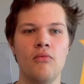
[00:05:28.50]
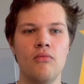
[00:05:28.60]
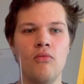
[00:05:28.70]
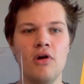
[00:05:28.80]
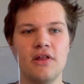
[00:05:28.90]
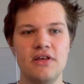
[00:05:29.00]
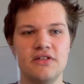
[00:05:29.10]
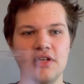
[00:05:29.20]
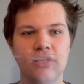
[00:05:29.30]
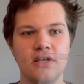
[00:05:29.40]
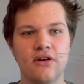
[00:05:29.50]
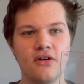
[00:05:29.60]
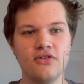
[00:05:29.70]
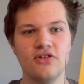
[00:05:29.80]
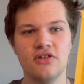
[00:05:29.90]
one of these in
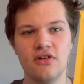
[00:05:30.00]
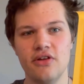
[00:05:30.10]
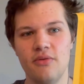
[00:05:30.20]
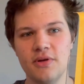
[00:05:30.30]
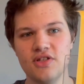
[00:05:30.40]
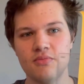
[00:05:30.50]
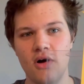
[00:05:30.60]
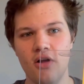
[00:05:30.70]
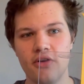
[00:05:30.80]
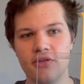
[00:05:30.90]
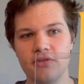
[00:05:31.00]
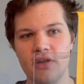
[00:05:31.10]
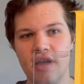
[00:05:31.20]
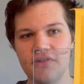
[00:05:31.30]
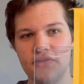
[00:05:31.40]
here, just a little bit smaller,
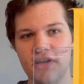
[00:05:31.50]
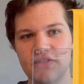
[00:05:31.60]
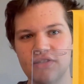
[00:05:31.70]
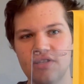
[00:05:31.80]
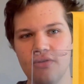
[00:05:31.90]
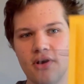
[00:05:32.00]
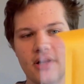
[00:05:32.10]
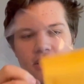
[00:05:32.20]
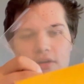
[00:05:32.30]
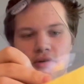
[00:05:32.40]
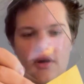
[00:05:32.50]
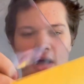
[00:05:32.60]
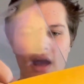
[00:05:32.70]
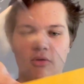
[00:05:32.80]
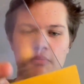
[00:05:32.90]
as you guys can see right here.
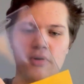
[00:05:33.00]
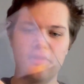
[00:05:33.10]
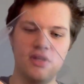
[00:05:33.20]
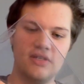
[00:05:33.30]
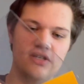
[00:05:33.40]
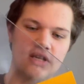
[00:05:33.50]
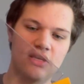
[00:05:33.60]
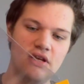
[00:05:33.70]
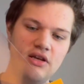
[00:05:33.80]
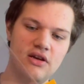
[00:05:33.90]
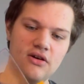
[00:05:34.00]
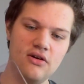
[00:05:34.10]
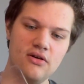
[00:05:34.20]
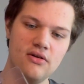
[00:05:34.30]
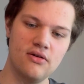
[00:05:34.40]
I will put this in
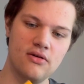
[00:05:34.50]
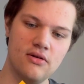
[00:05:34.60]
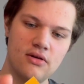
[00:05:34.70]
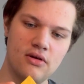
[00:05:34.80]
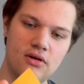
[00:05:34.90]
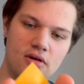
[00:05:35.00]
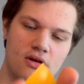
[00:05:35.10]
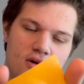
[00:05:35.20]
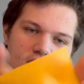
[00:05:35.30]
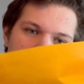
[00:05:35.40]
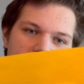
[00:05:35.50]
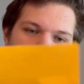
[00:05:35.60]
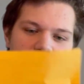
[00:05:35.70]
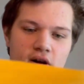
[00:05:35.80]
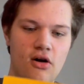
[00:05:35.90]
here,
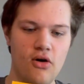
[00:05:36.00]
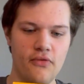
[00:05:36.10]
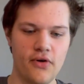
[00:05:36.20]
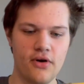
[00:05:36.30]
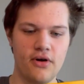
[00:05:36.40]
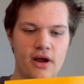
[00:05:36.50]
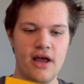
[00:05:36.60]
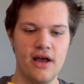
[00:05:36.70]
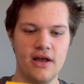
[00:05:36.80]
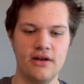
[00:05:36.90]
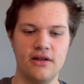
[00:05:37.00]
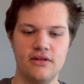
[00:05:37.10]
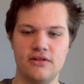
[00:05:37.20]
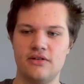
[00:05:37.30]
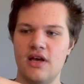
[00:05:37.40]
bend it over, and
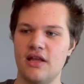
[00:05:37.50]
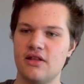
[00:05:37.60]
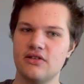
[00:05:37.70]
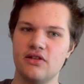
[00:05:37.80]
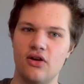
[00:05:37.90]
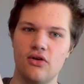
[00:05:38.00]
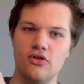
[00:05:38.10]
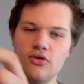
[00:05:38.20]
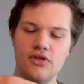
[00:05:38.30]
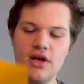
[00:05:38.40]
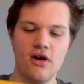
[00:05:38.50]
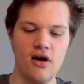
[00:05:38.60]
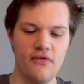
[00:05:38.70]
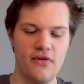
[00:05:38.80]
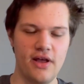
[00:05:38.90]
take this little glue thing
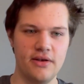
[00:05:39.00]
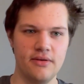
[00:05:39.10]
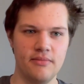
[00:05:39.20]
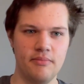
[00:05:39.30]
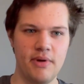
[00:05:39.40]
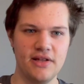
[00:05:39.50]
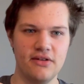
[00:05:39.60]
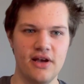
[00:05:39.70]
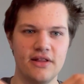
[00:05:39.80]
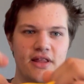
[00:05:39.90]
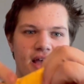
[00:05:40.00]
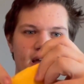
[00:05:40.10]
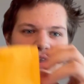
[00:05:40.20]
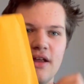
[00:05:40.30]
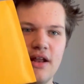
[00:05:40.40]
off and bend it like
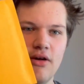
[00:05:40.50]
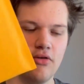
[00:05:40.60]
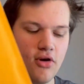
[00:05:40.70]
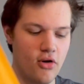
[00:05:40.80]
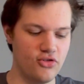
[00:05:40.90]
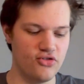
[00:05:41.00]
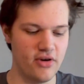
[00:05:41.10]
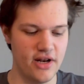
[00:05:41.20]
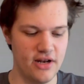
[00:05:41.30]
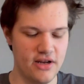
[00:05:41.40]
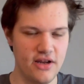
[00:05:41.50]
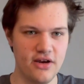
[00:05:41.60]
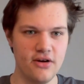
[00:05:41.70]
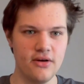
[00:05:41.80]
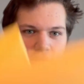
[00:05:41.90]
that, and it'll go straight in
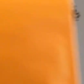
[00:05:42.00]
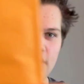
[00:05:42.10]
here.